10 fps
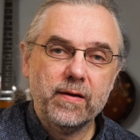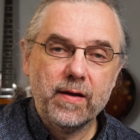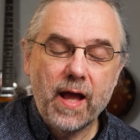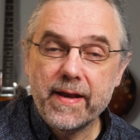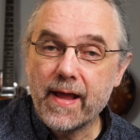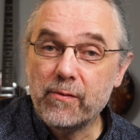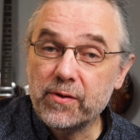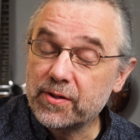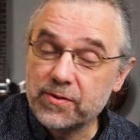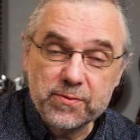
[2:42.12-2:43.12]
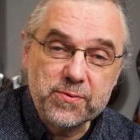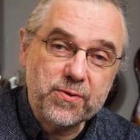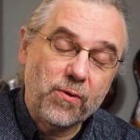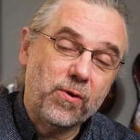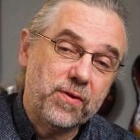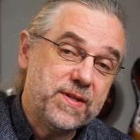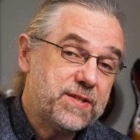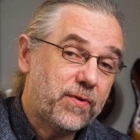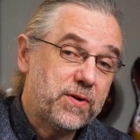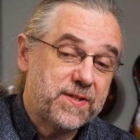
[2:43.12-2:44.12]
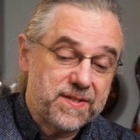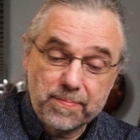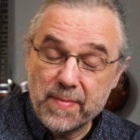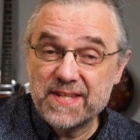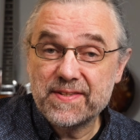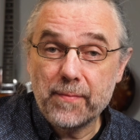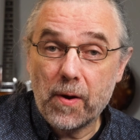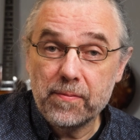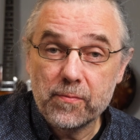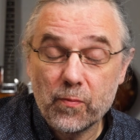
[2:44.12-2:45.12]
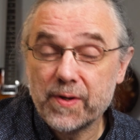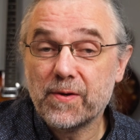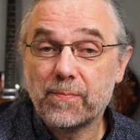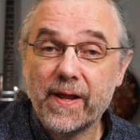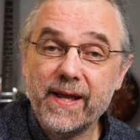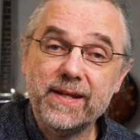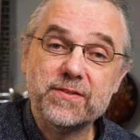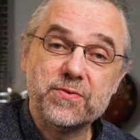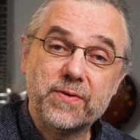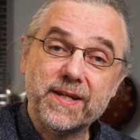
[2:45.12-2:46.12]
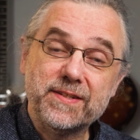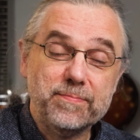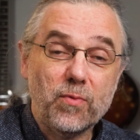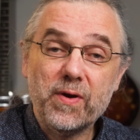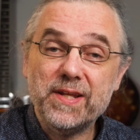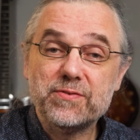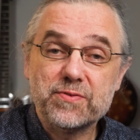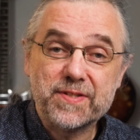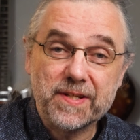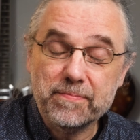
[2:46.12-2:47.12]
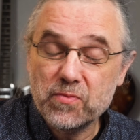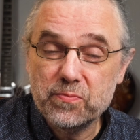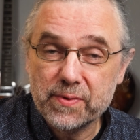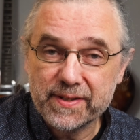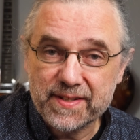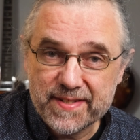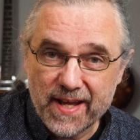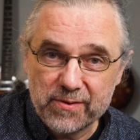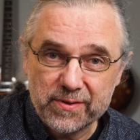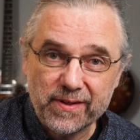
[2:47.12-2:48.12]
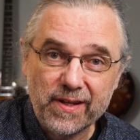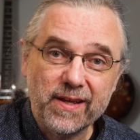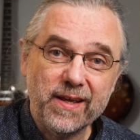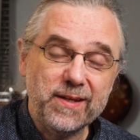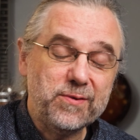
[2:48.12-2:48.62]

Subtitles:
And now you can use all of these voicings and mix them up when you're playing to get more interesting movement and sound in your